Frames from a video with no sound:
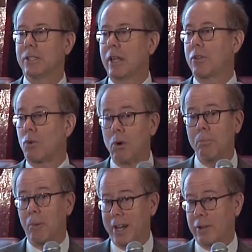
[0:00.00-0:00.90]
and they're all
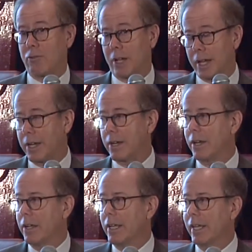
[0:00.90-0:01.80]
money related,
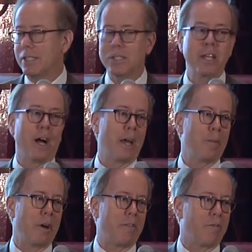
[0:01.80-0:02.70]
is the
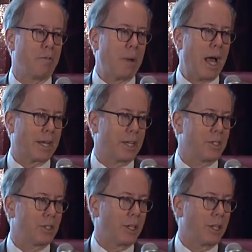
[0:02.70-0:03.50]
IMF package.